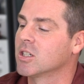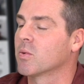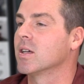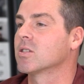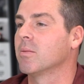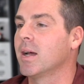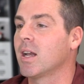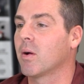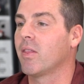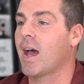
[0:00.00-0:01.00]
with. So, but
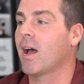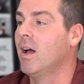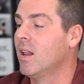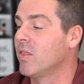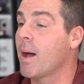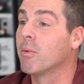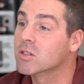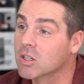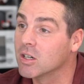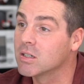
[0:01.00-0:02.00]
anyway, that
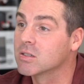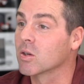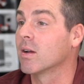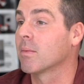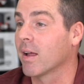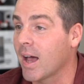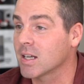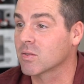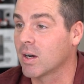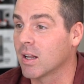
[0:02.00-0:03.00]
book's good, so anybody that
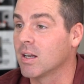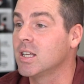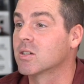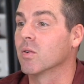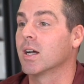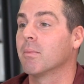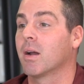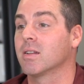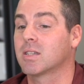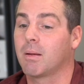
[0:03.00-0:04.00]
hasn't read it needs to read it, but
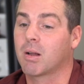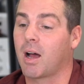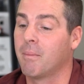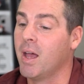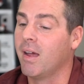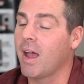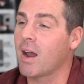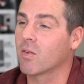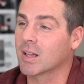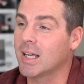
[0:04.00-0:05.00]
at the same time,
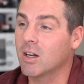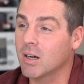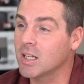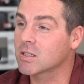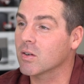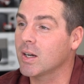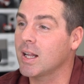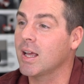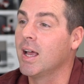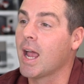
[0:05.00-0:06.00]
every leader needs to read
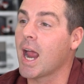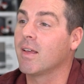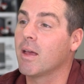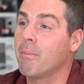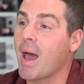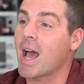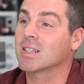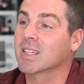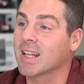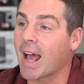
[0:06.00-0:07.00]
it and then pass
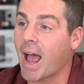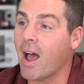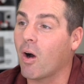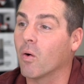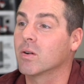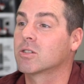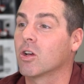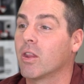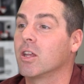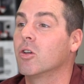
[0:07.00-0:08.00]
it out
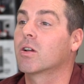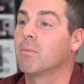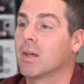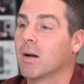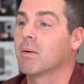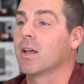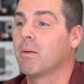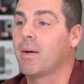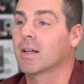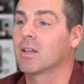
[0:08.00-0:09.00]
so that you can be able to
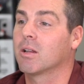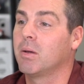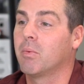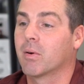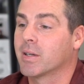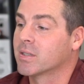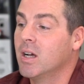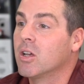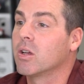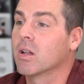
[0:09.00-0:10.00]
impact the other people, because
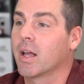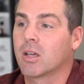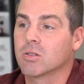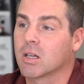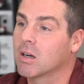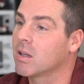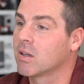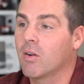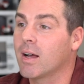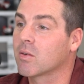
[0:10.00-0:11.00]
like you said earlier, you
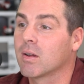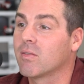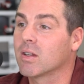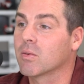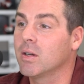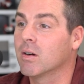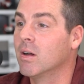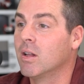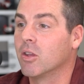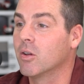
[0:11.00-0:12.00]
don't have to reinvent the wheel.
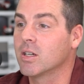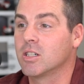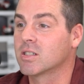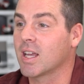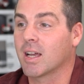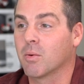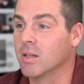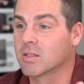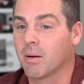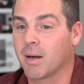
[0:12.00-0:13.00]
You can just take
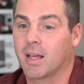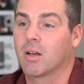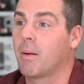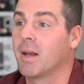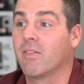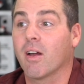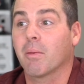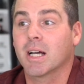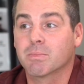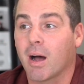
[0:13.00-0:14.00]
what somebody else, if
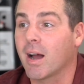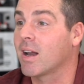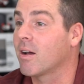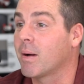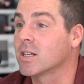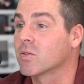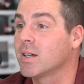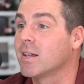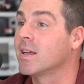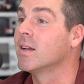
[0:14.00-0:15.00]
everybody's buying it, everybody's
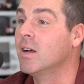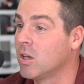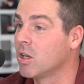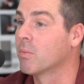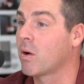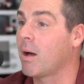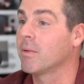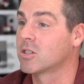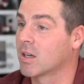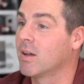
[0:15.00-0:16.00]
reading it, you
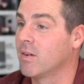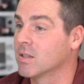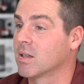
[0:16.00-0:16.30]
probably should give it to